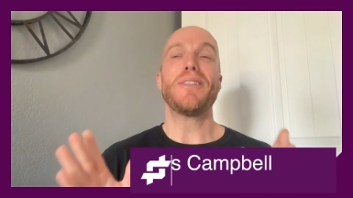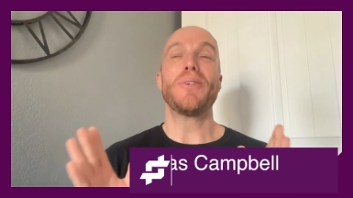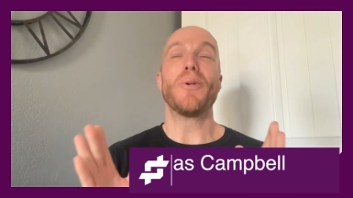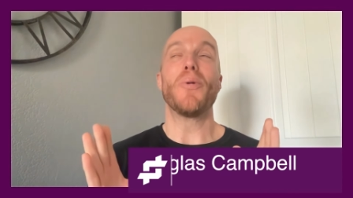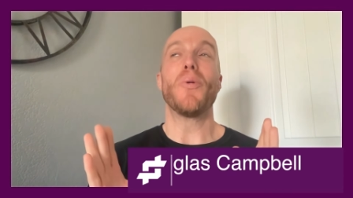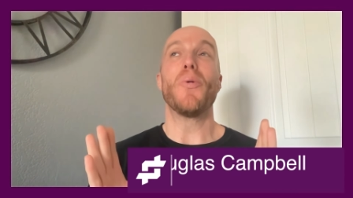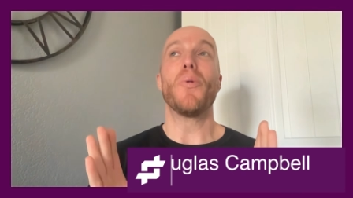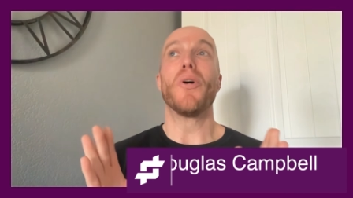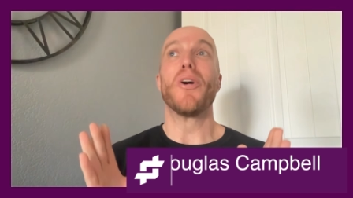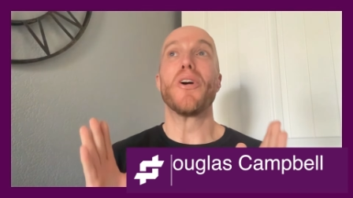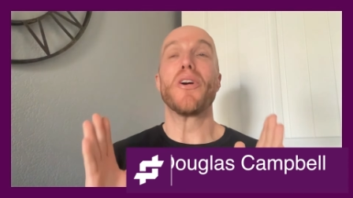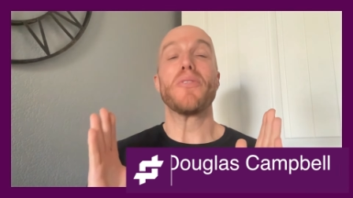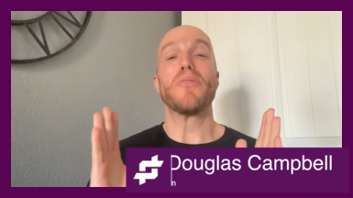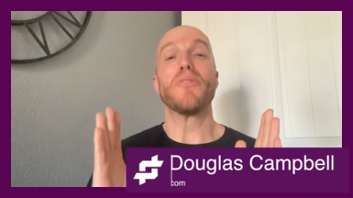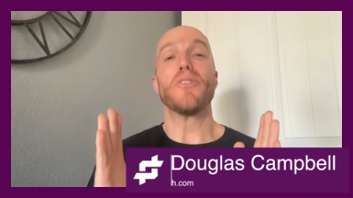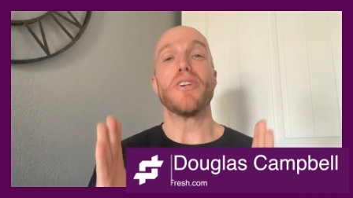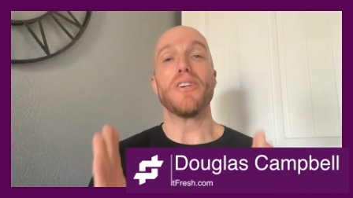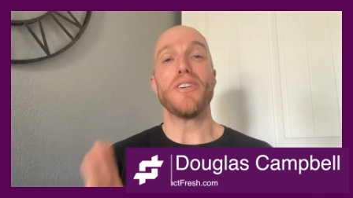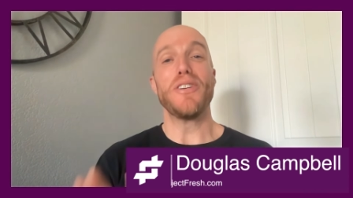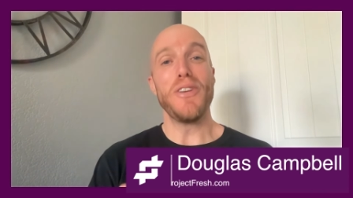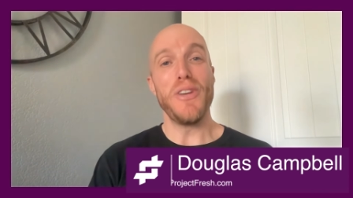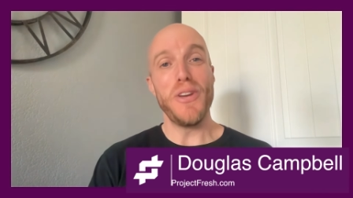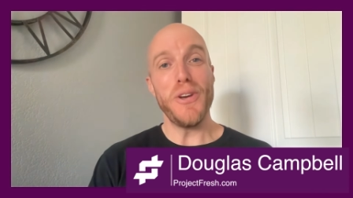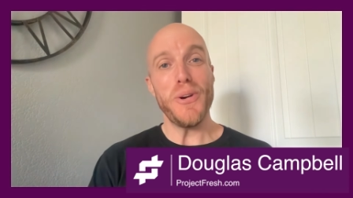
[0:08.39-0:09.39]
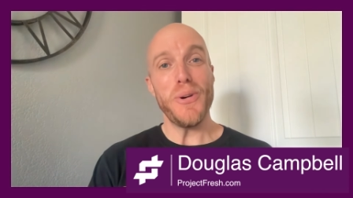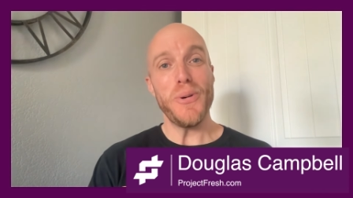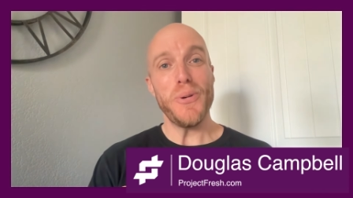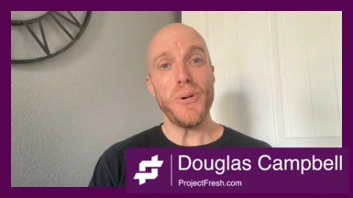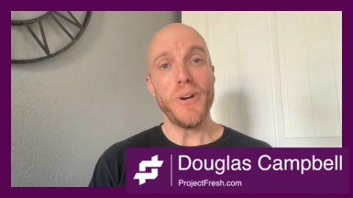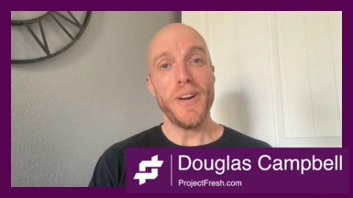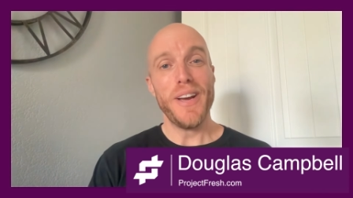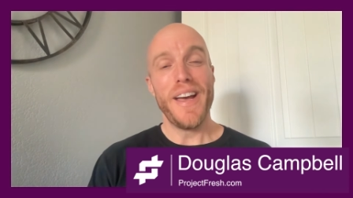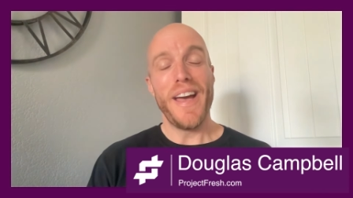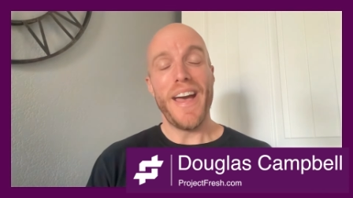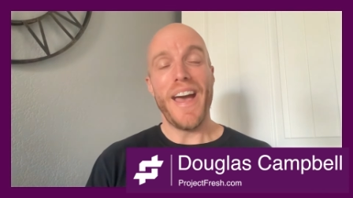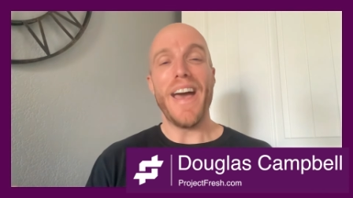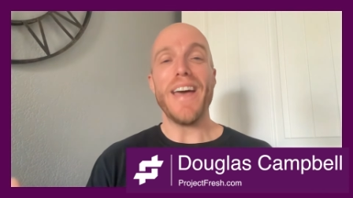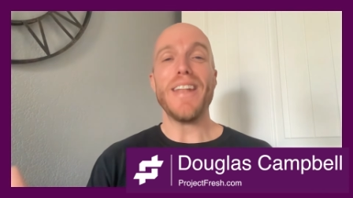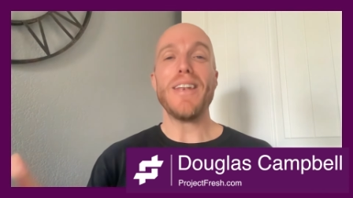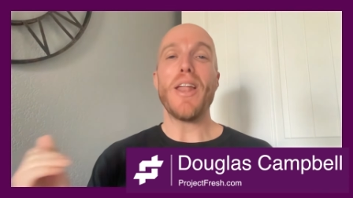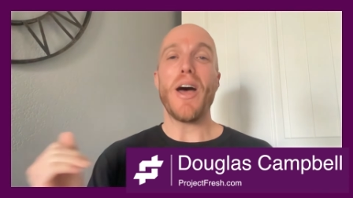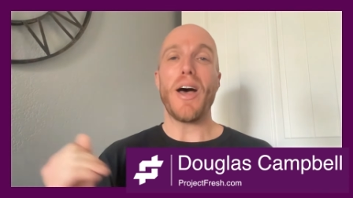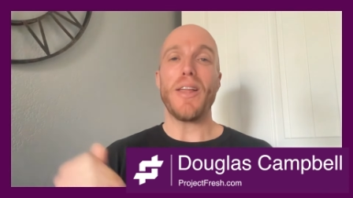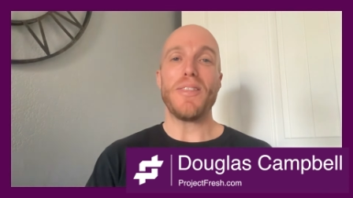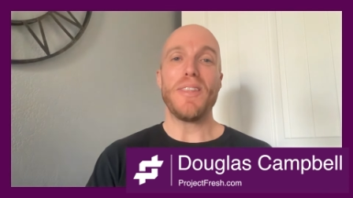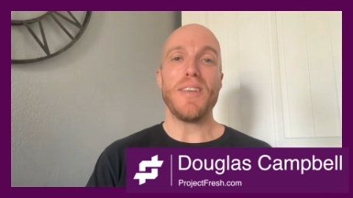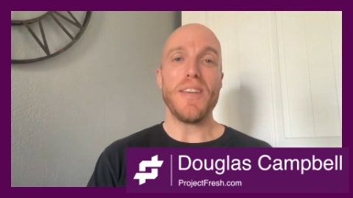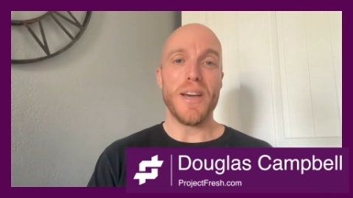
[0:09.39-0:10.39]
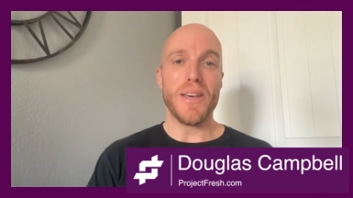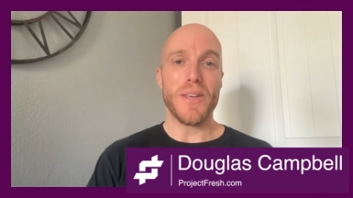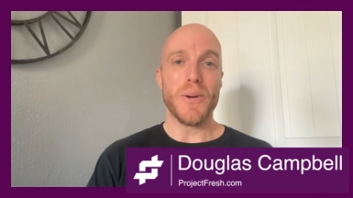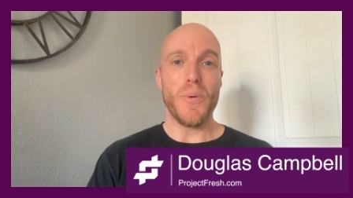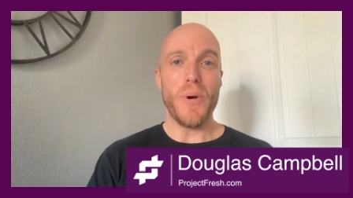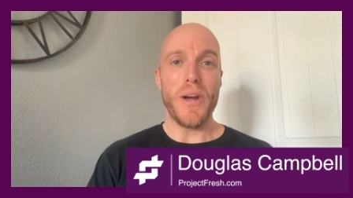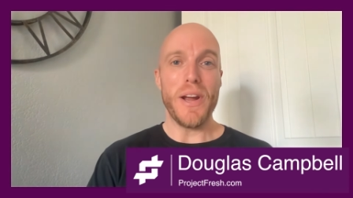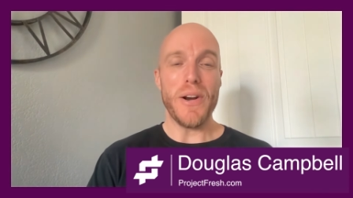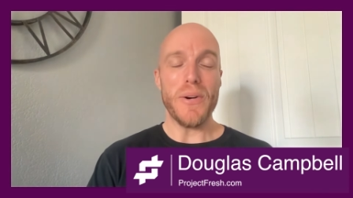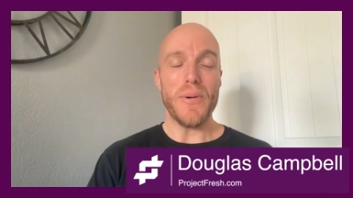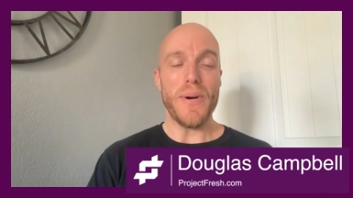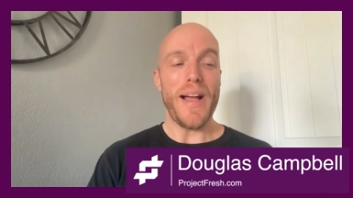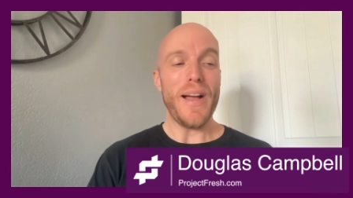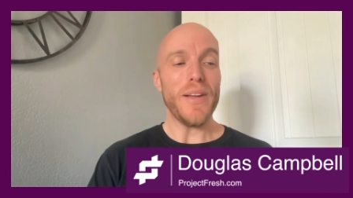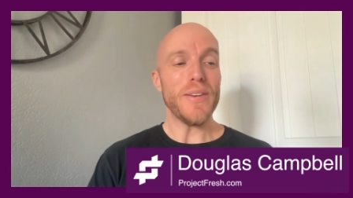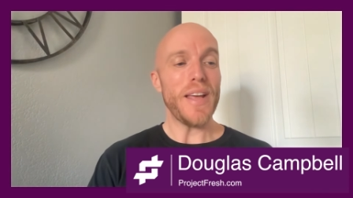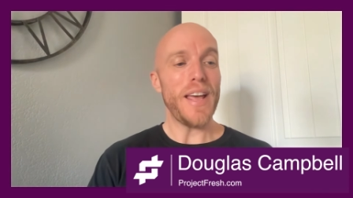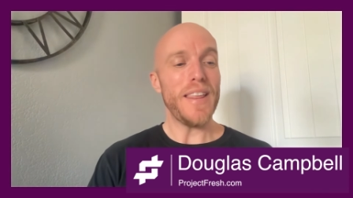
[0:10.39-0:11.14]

to work for you and not the other way around.